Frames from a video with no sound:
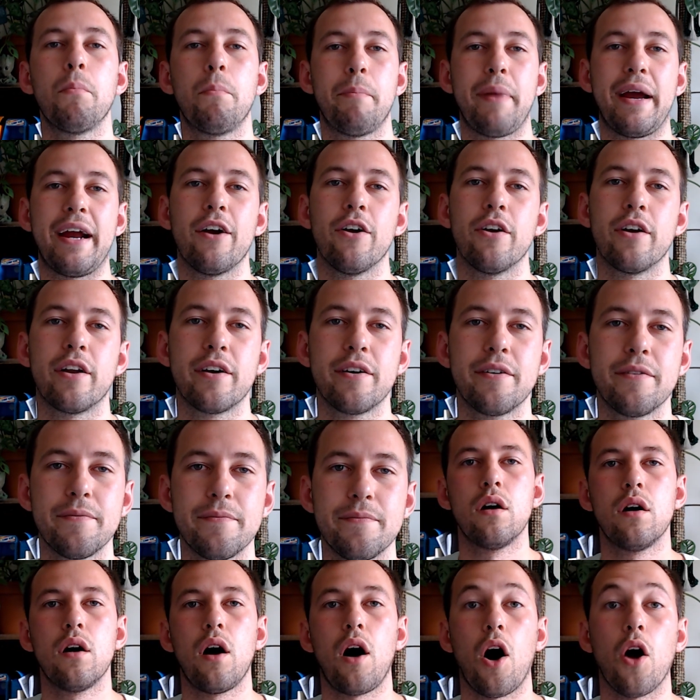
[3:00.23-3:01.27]
paired.
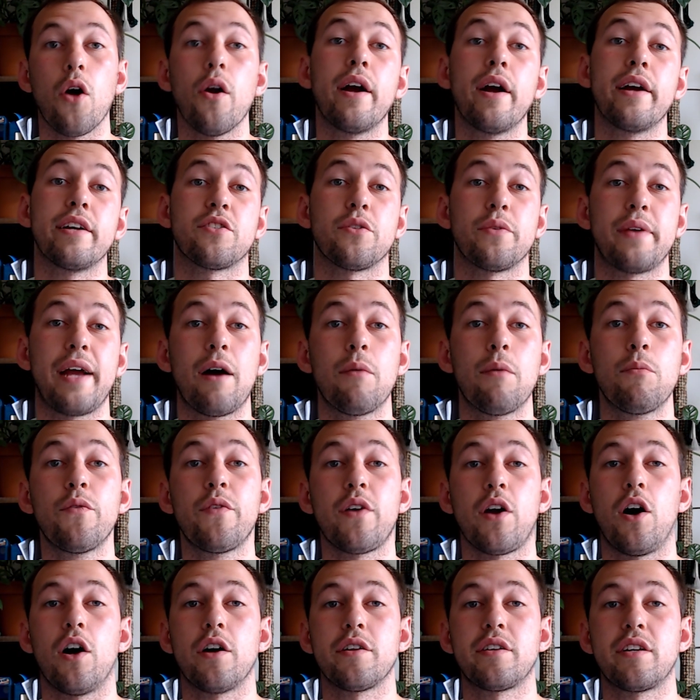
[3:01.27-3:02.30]
All right, so now moving
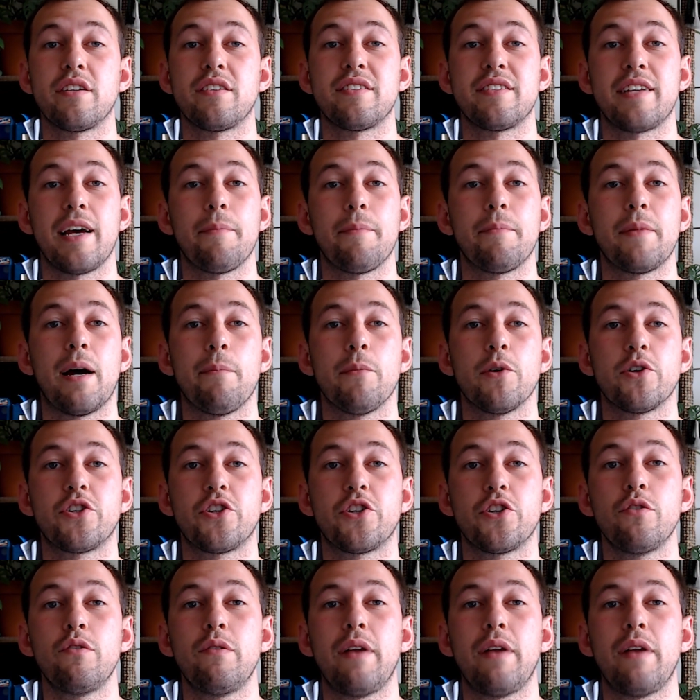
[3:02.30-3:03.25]
on to step number two.